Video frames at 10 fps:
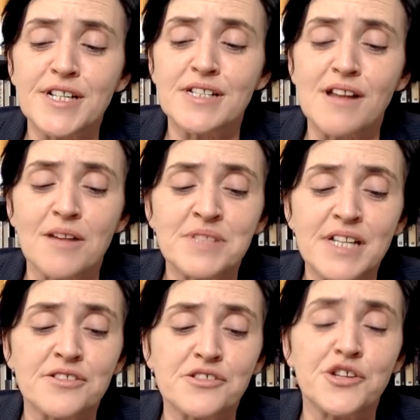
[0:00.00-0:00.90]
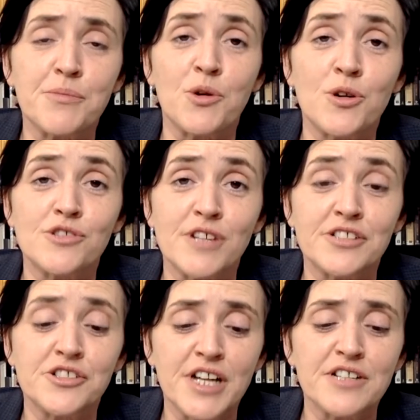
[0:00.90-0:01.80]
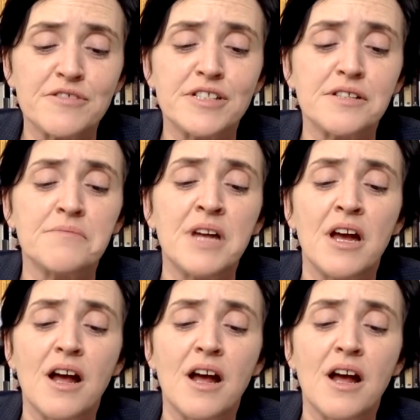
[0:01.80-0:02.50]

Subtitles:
Islam, censorship or transgenderism